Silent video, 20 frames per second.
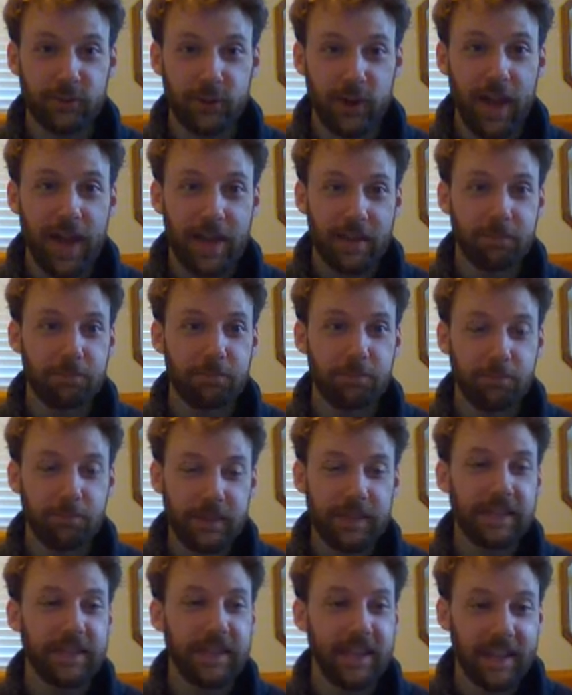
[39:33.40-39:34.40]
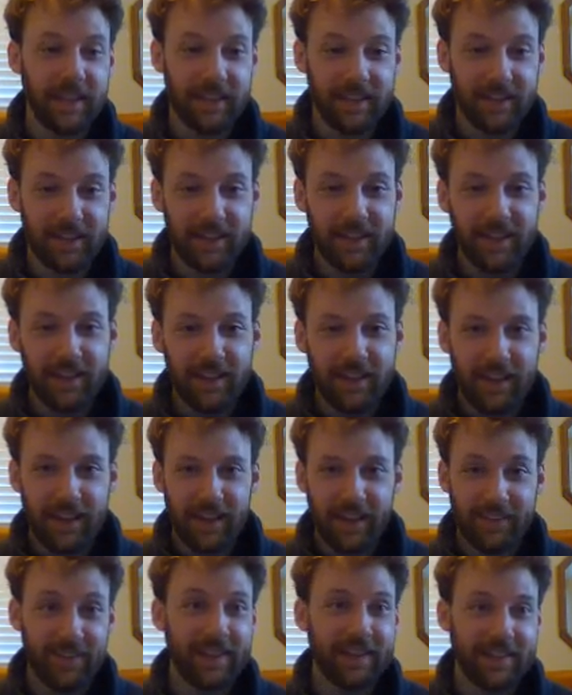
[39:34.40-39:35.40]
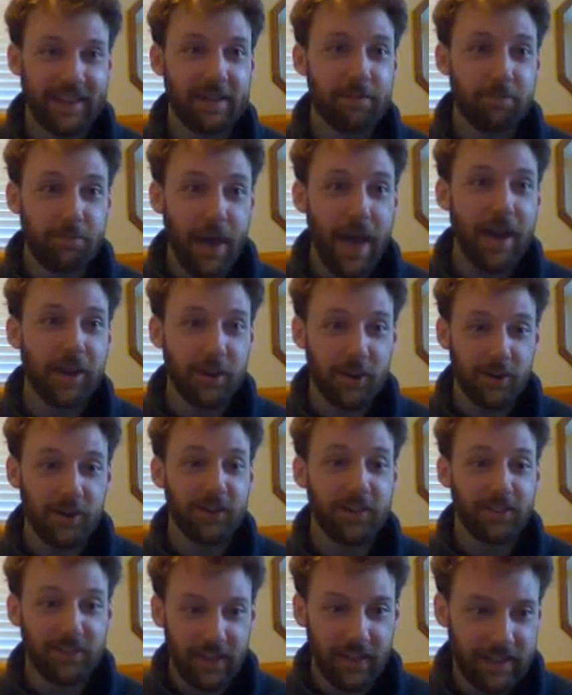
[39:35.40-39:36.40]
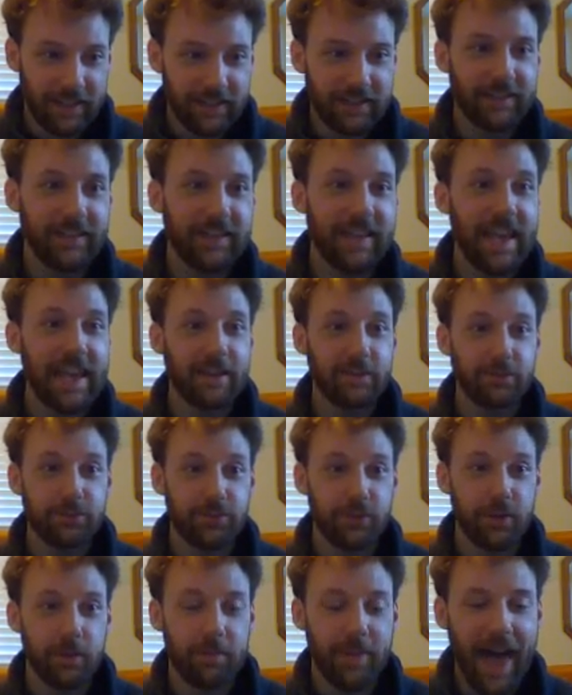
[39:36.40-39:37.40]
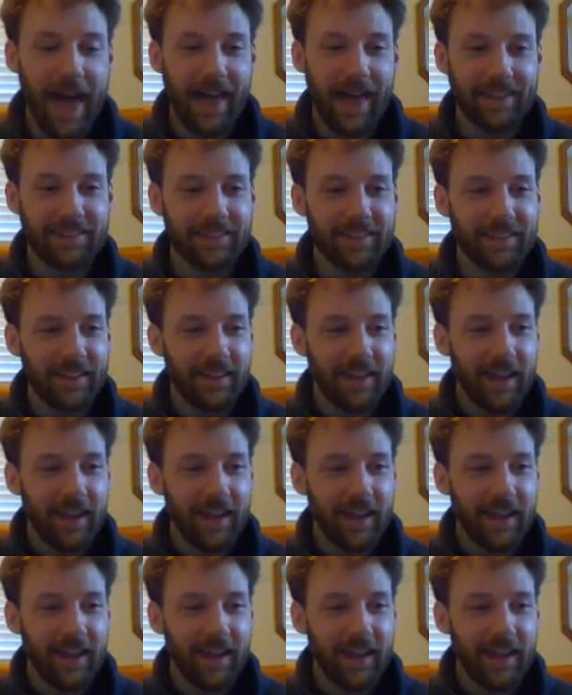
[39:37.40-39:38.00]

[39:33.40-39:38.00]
get your head beat in, and then get better and like gain from that.